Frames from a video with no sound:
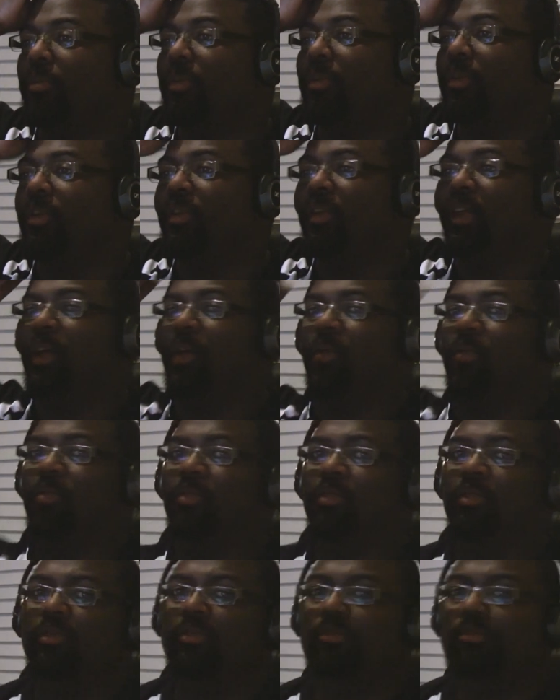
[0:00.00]
the beat down?
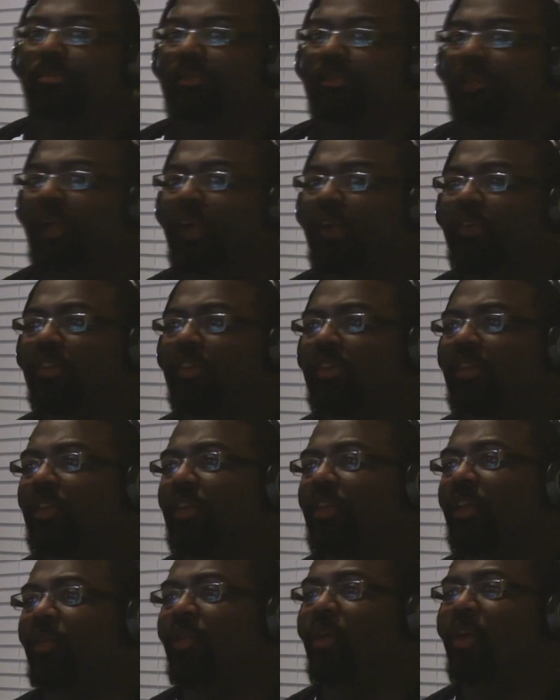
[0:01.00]
Delson
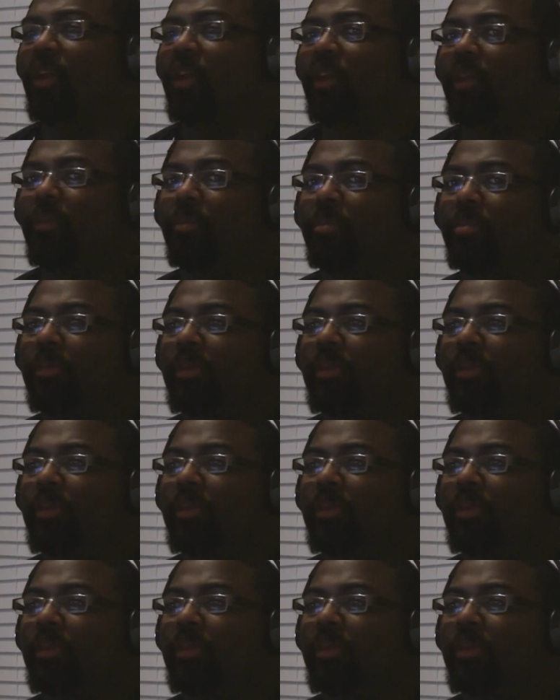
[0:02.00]
Heleno got the